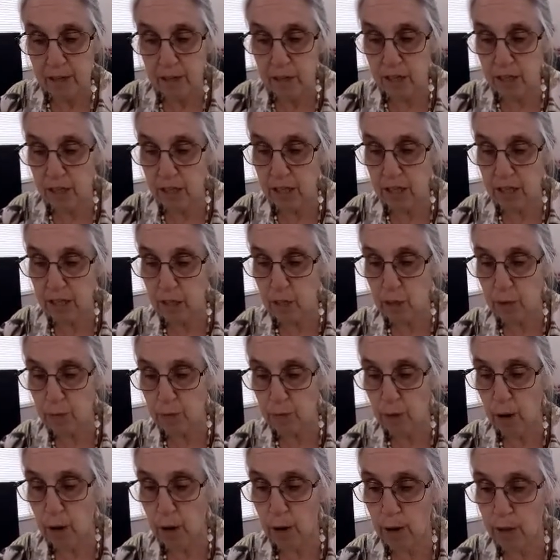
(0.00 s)
Jesus
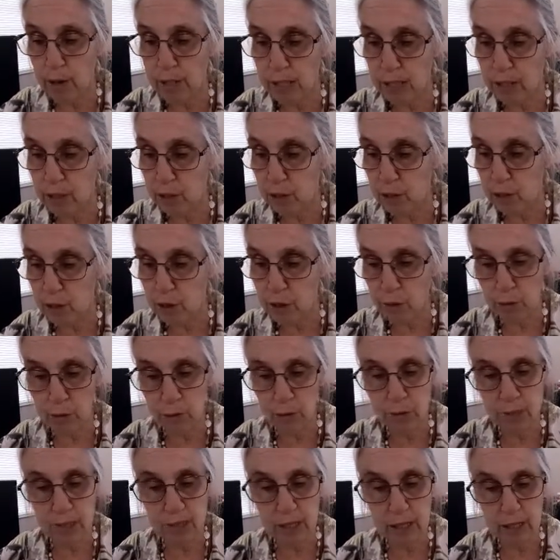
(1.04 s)
rode into
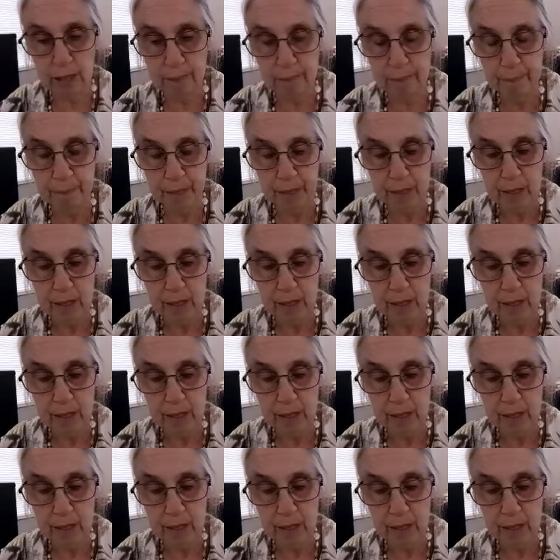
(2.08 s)
Jerusalem,